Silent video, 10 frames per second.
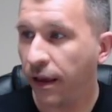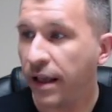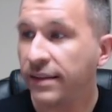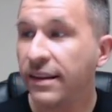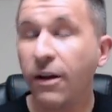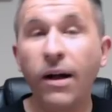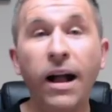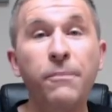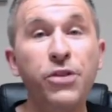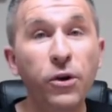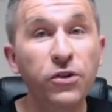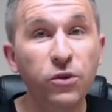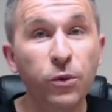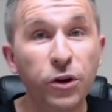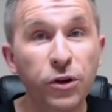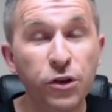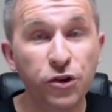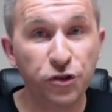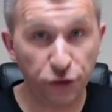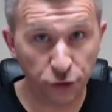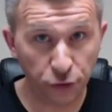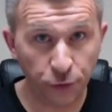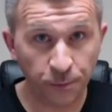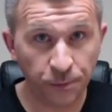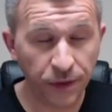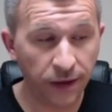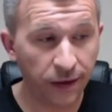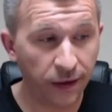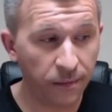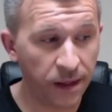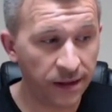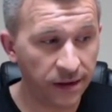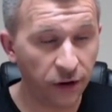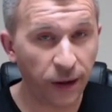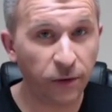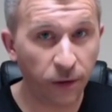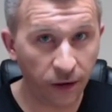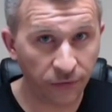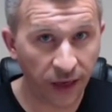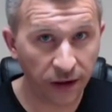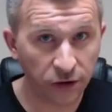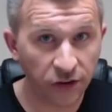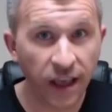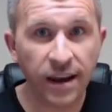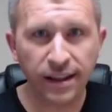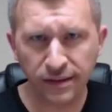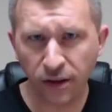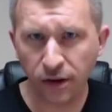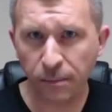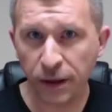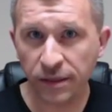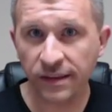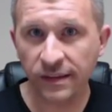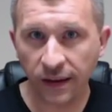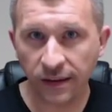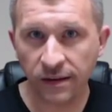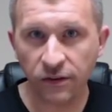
So those were the 2 Direct qualifiers. Let's talk about the second